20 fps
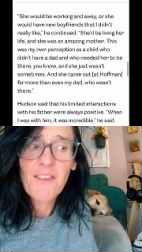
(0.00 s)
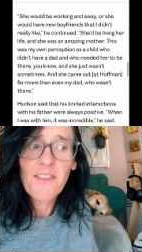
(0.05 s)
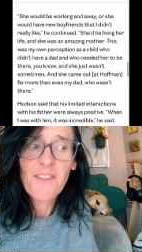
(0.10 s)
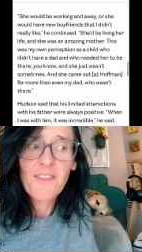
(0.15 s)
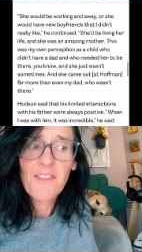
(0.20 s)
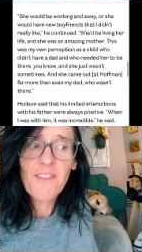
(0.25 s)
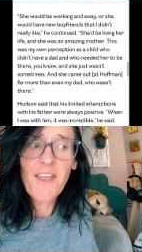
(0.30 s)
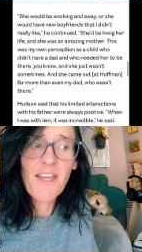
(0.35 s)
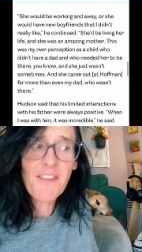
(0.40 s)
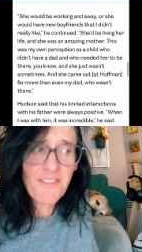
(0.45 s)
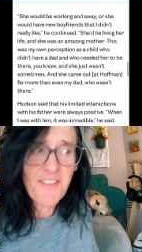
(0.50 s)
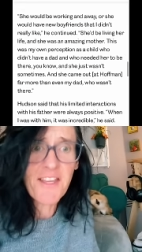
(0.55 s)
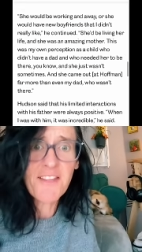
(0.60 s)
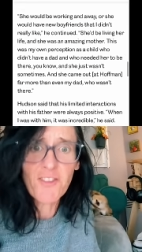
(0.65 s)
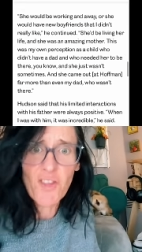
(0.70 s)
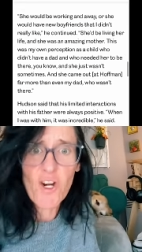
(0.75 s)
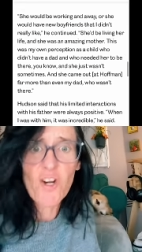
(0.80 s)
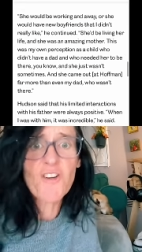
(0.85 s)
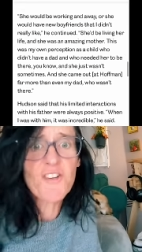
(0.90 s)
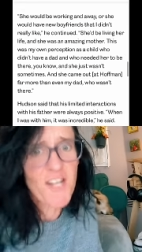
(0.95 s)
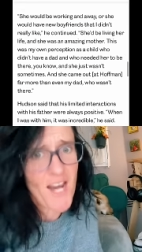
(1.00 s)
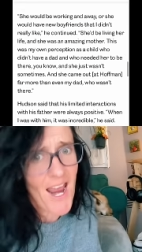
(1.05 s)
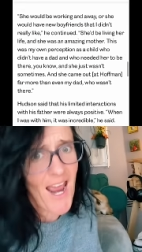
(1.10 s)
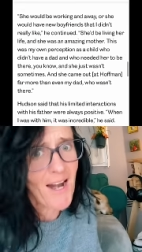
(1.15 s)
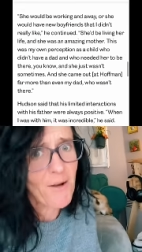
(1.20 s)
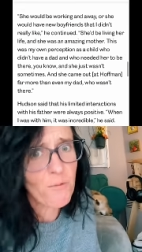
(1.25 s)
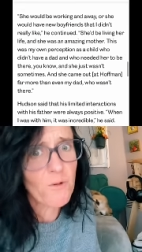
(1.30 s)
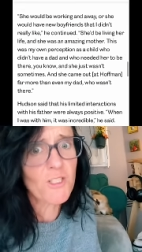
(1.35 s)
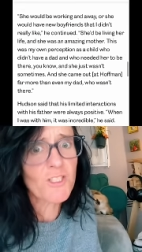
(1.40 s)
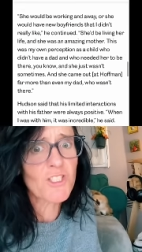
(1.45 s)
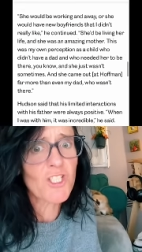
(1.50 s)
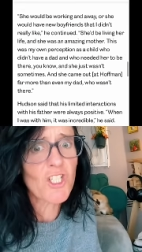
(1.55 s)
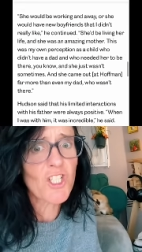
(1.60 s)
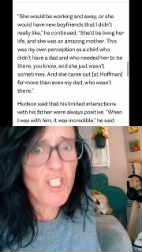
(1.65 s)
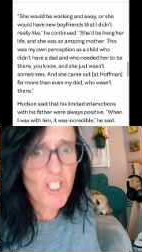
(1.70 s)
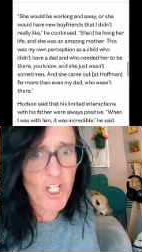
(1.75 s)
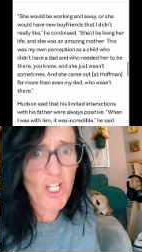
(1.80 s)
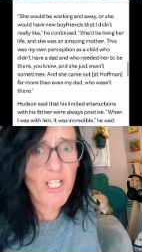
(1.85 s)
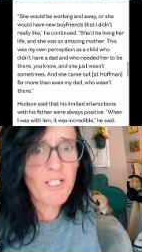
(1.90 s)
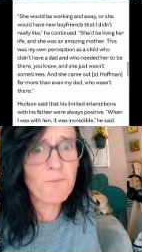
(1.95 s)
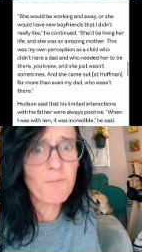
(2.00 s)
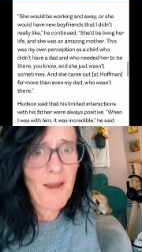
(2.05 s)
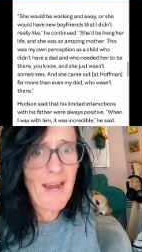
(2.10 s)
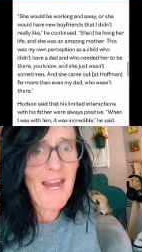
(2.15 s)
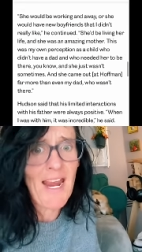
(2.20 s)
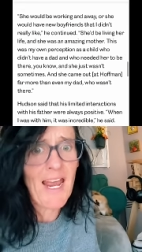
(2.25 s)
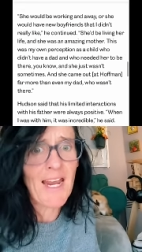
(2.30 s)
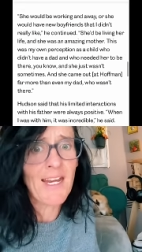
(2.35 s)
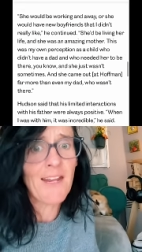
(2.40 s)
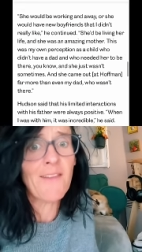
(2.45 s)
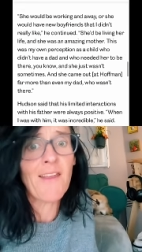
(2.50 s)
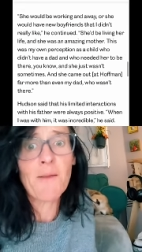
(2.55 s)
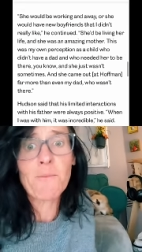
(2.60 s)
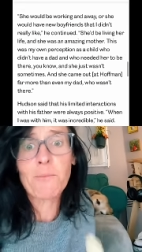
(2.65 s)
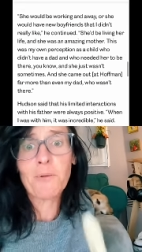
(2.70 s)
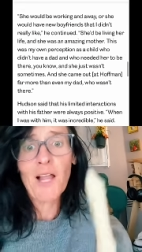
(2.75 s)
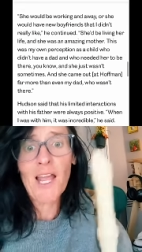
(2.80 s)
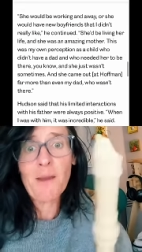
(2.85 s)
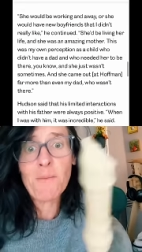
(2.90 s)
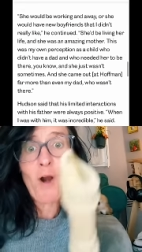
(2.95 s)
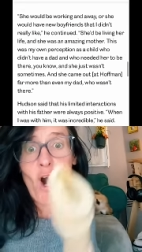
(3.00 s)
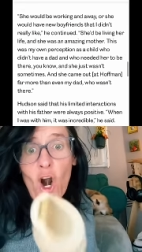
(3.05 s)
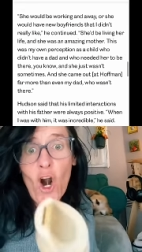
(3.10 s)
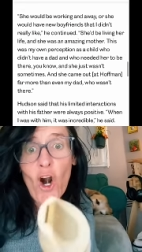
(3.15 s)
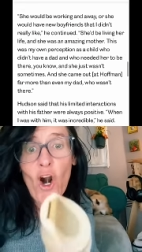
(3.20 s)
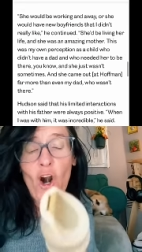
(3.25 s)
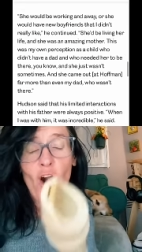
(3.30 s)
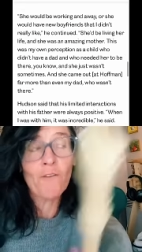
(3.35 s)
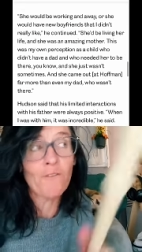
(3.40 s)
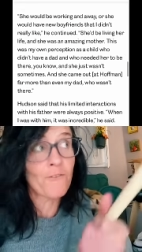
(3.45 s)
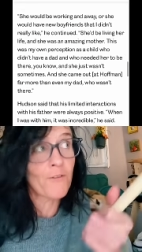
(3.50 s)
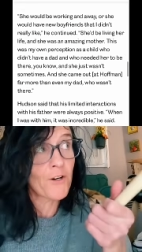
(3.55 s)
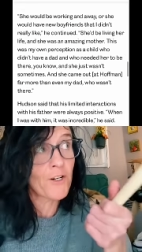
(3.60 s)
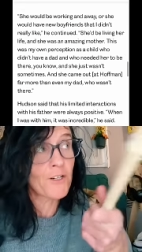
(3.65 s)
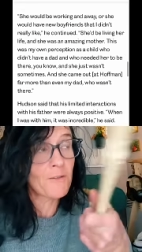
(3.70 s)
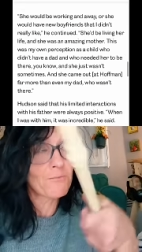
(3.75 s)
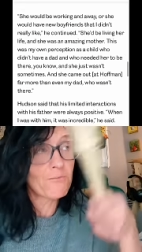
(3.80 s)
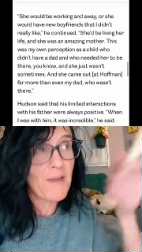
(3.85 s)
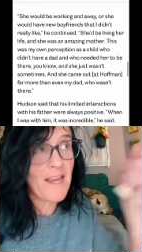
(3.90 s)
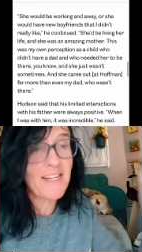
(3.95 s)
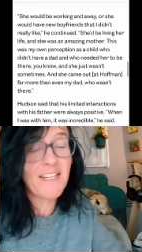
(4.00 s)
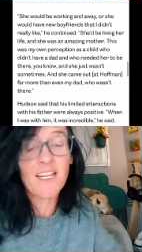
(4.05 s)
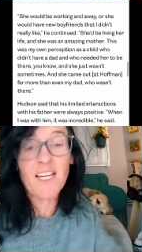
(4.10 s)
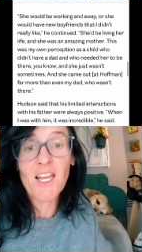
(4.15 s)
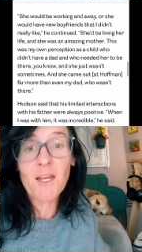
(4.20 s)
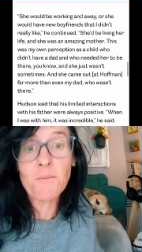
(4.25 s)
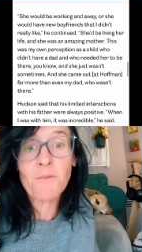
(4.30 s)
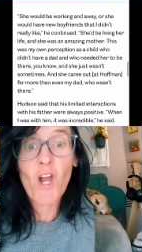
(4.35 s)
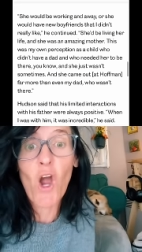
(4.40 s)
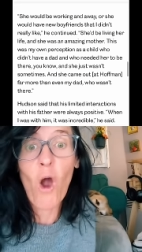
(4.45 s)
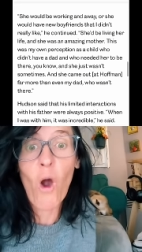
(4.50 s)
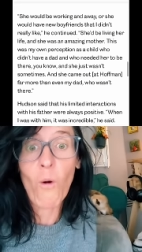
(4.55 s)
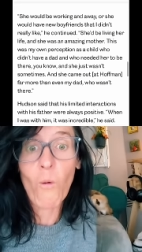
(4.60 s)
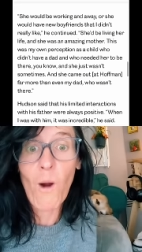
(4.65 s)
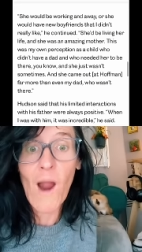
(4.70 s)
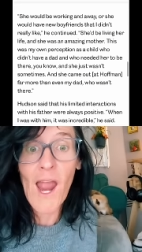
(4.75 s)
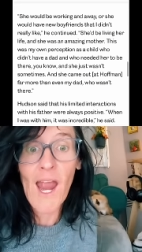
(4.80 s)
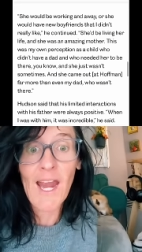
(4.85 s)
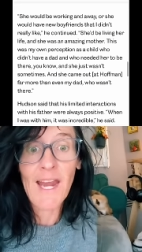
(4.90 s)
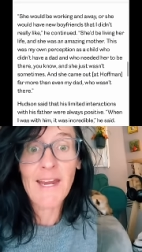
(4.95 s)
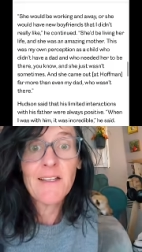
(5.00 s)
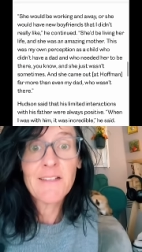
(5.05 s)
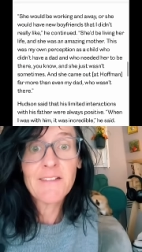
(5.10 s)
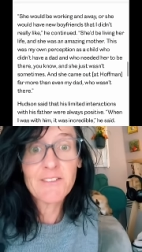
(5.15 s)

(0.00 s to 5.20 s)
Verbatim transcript: they think their dad was a good man and they blame her for making him go away.